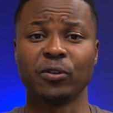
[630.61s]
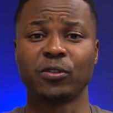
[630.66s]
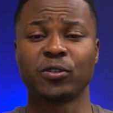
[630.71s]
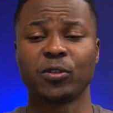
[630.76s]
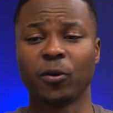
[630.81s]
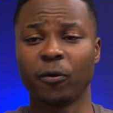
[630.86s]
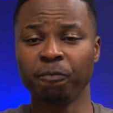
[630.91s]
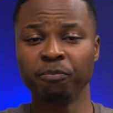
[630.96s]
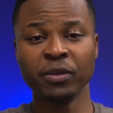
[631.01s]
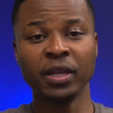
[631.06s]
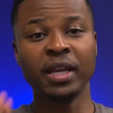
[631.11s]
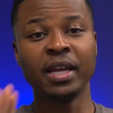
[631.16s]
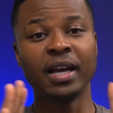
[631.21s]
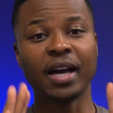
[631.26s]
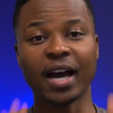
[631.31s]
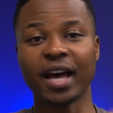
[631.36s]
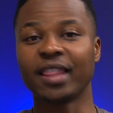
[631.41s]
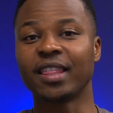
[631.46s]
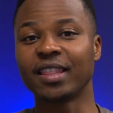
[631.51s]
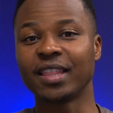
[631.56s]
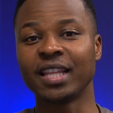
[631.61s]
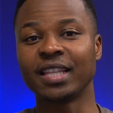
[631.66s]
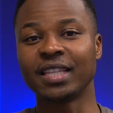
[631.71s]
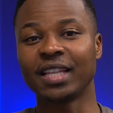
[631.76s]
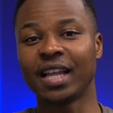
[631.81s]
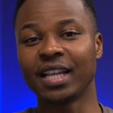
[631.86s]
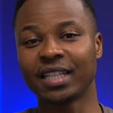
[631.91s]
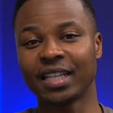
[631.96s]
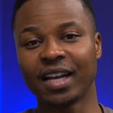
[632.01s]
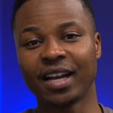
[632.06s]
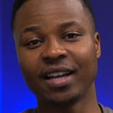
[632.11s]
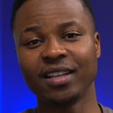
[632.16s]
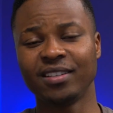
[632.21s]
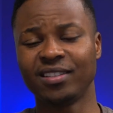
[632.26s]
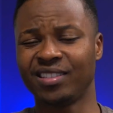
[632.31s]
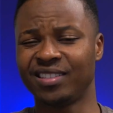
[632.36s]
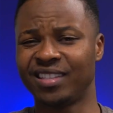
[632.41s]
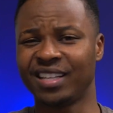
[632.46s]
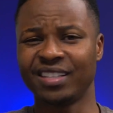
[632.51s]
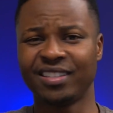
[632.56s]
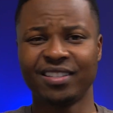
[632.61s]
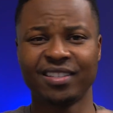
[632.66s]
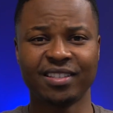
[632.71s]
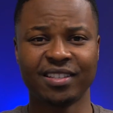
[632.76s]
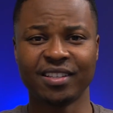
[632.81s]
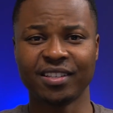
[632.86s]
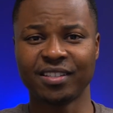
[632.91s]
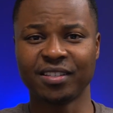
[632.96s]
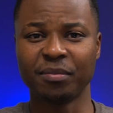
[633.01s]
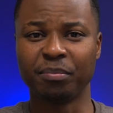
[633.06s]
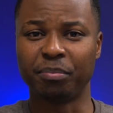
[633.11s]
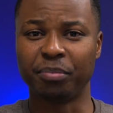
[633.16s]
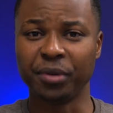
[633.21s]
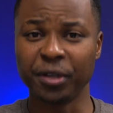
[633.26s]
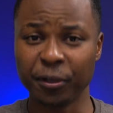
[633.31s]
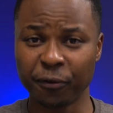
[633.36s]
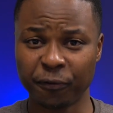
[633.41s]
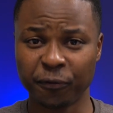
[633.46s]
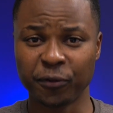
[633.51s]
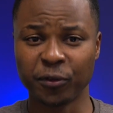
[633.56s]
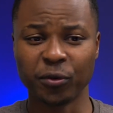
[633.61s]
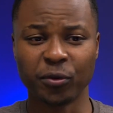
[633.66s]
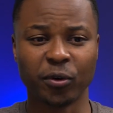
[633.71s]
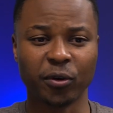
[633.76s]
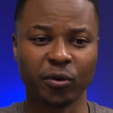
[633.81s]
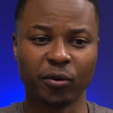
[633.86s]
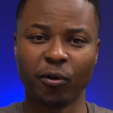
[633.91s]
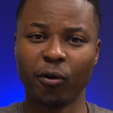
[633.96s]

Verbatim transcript: So other than that guys that's just a brief you know